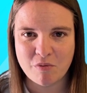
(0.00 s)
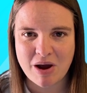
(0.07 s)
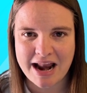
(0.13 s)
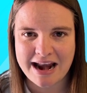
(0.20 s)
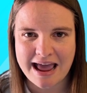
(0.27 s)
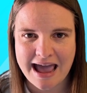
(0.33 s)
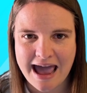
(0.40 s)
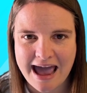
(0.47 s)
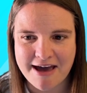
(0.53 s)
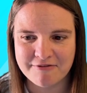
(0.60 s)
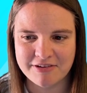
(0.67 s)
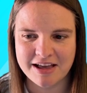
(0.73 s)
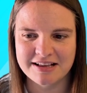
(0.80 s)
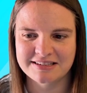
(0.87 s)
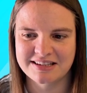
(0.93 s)
when
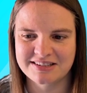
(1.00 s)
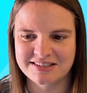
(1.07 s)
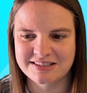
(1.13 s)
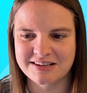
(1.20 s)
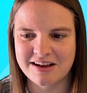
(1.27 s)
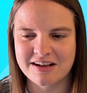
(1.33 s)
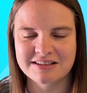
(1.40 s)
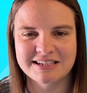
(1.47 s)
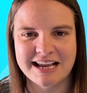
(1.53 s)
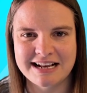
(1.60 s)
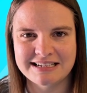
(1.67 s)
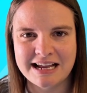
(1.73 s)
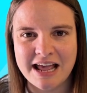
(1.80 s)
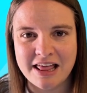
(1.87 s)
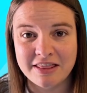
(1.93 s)
Havertz started